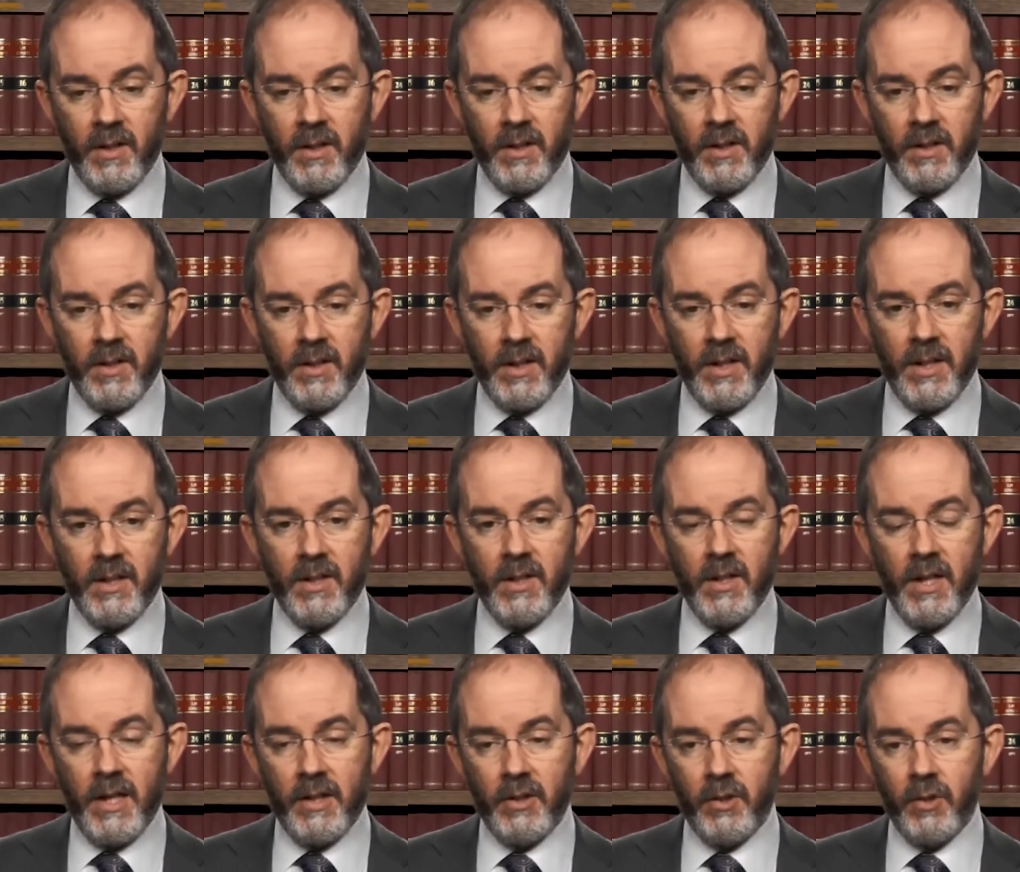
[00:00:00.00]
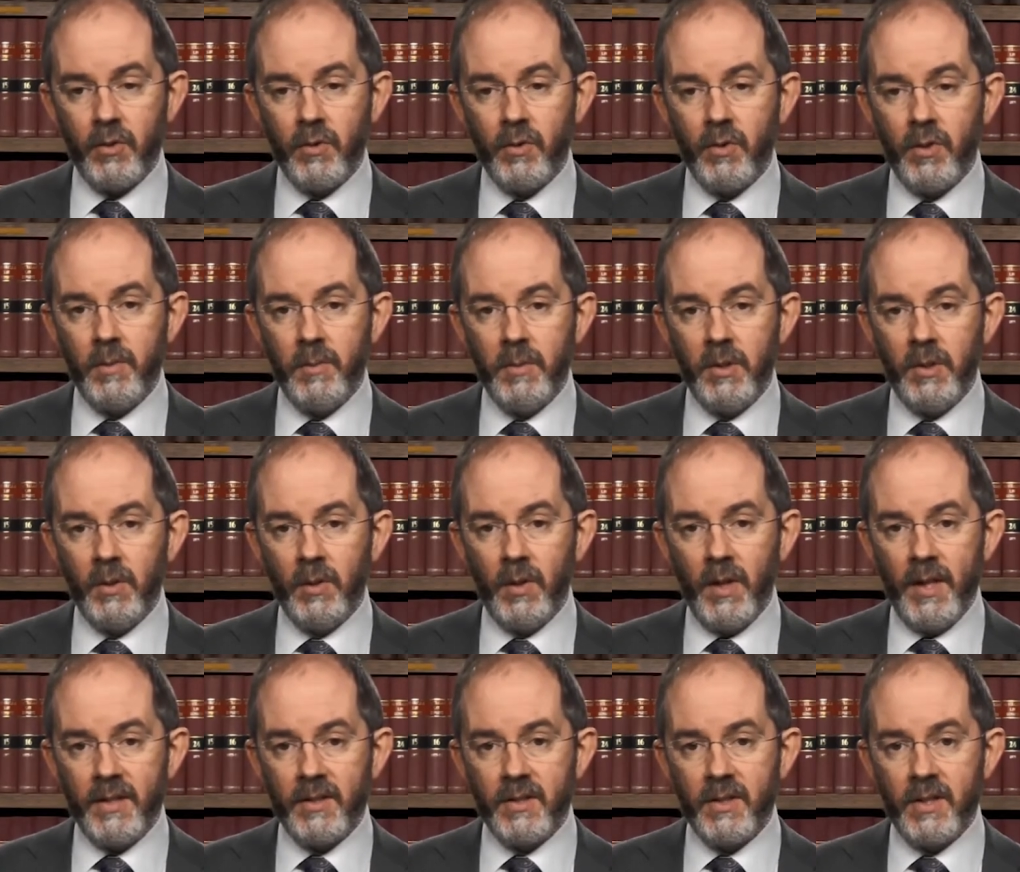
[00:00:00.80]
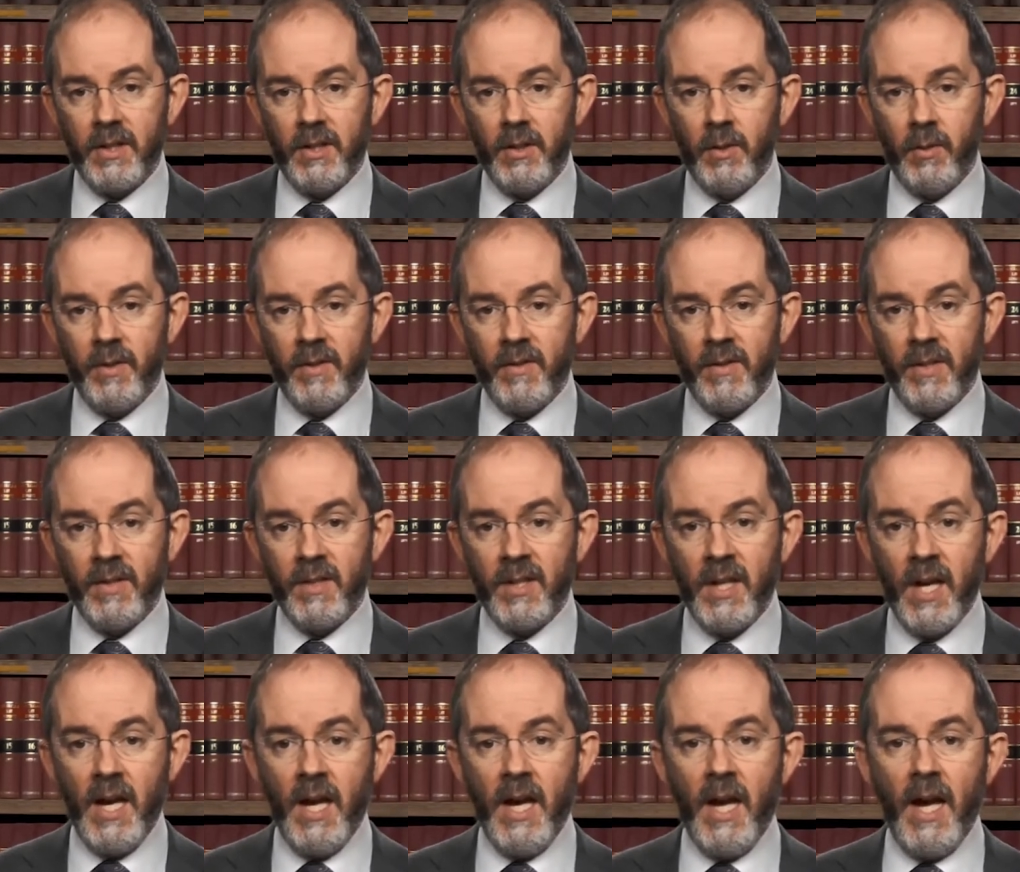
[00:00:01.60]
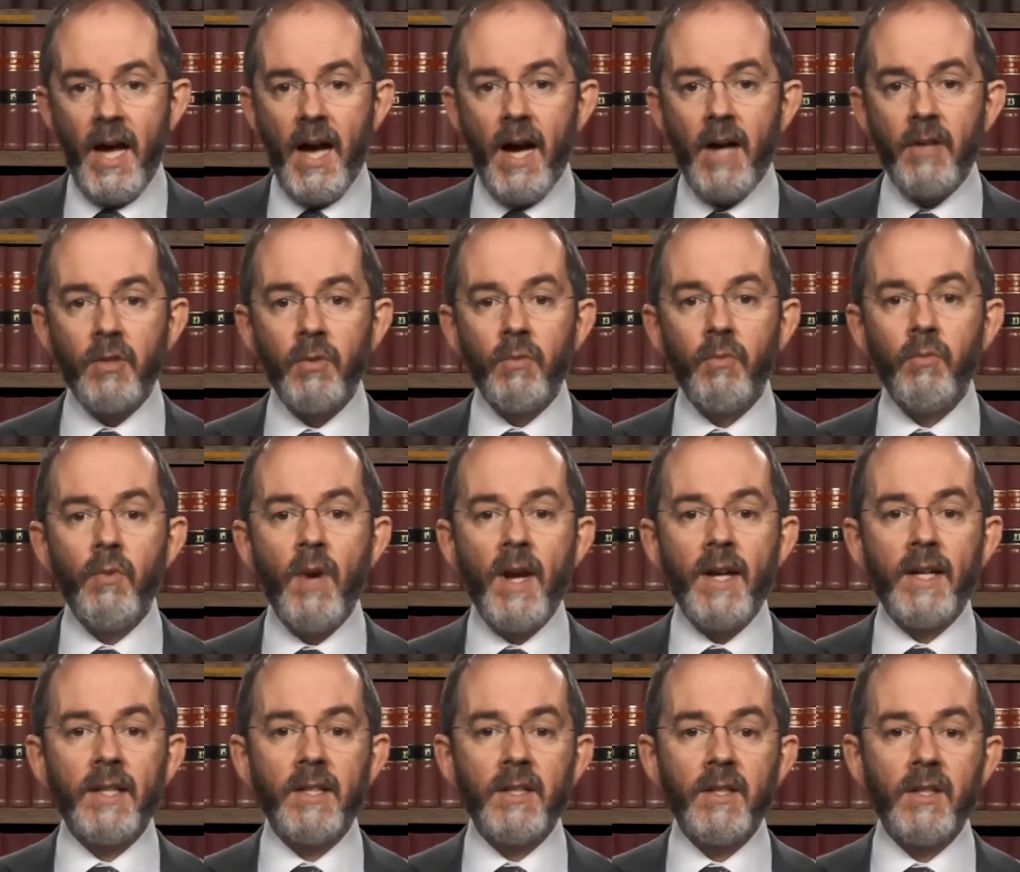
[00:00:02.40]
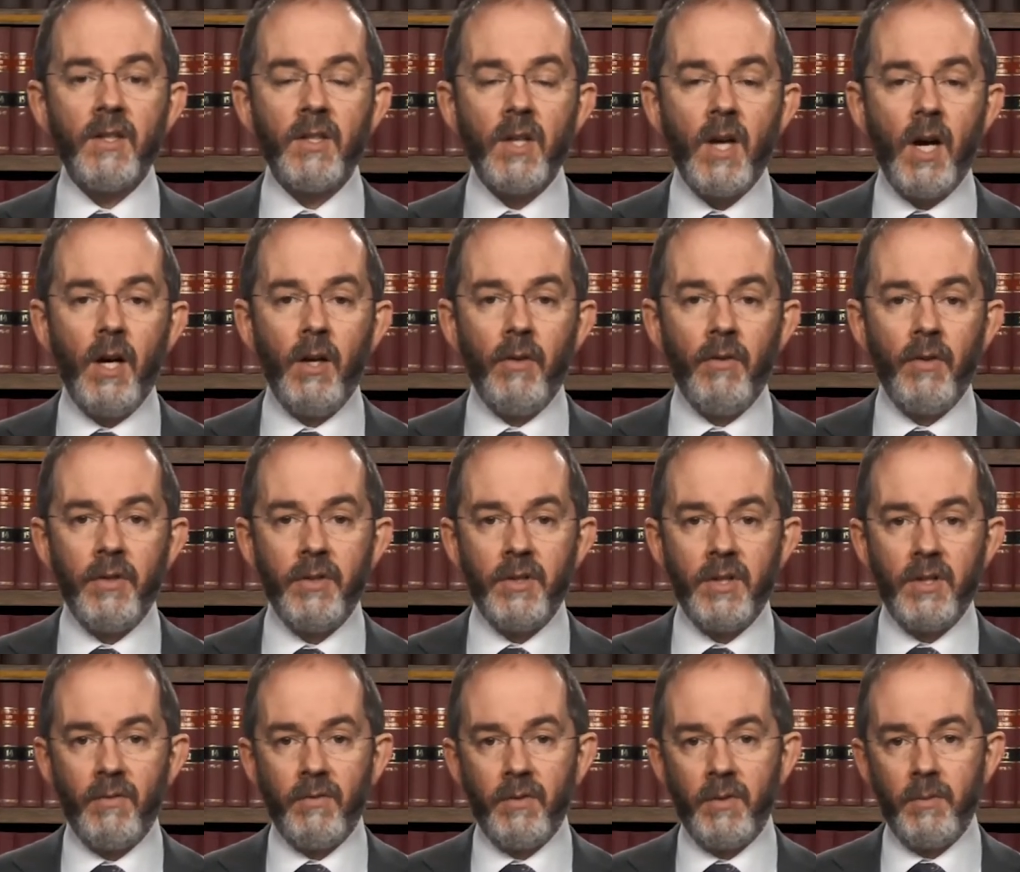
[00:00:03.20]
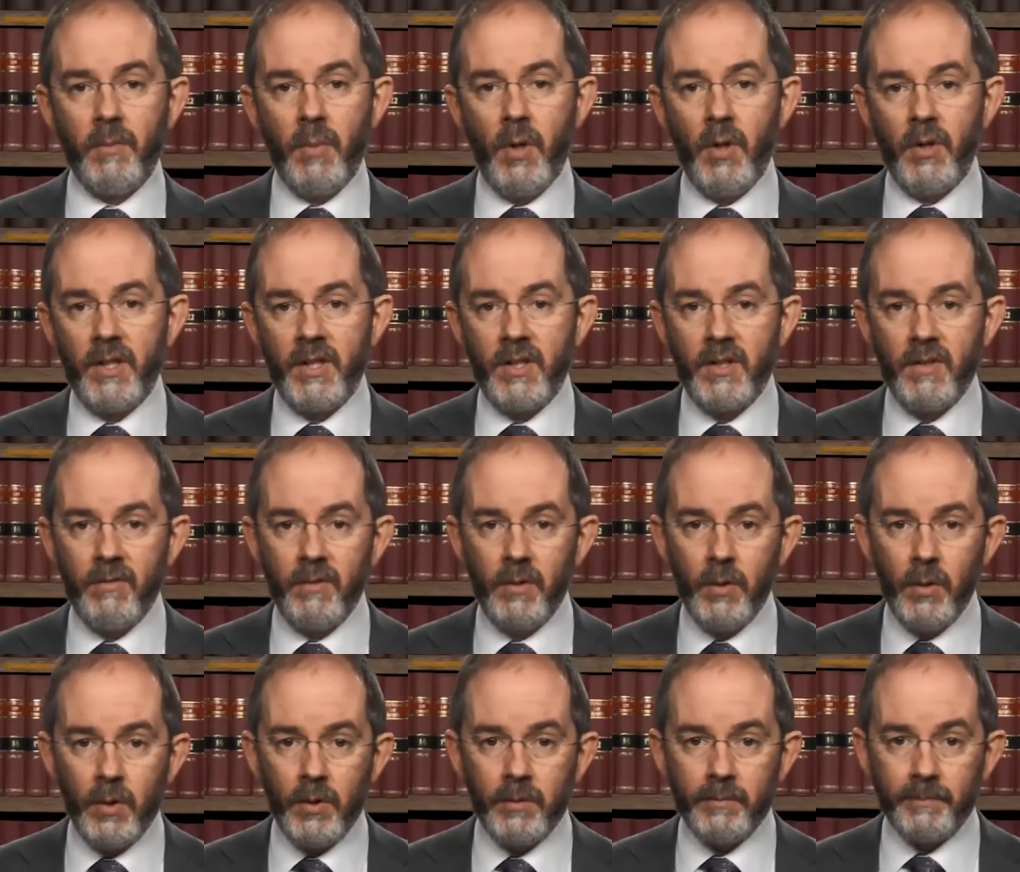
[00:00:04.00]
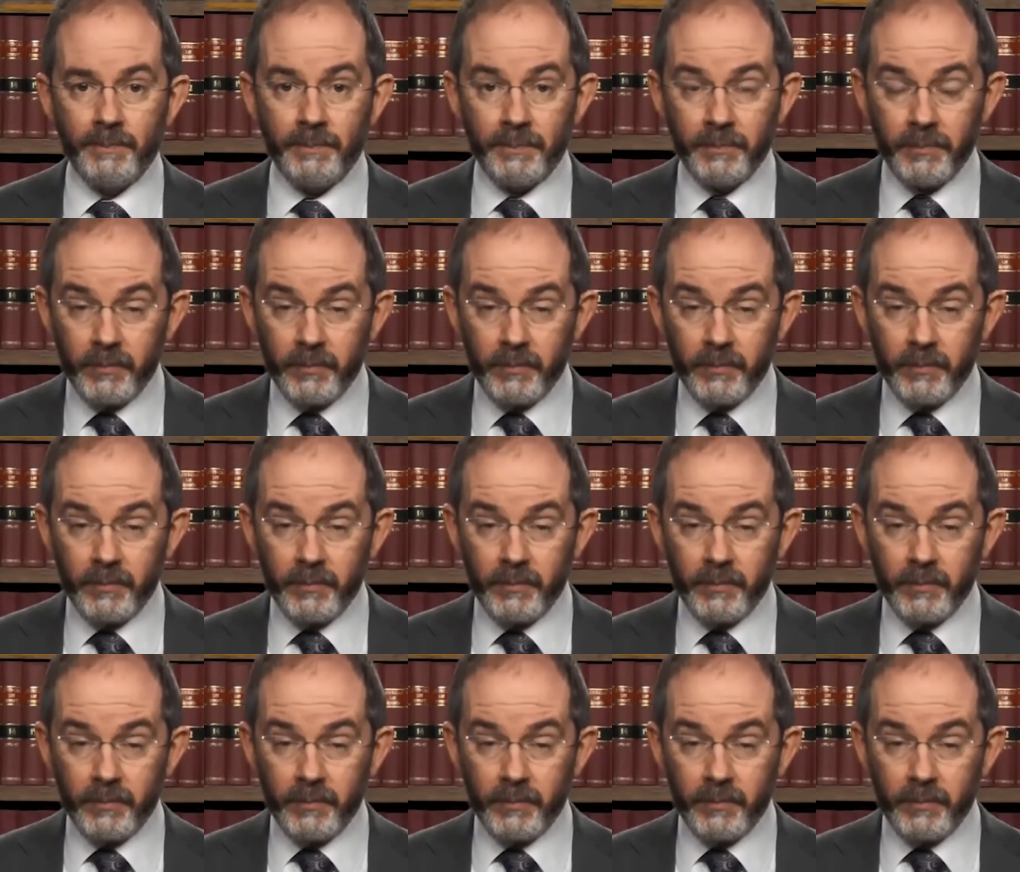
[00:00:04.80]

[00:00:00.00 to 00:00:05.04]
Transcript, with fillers: that international criminal law has to deal with is how to reconcile those different bodies of law.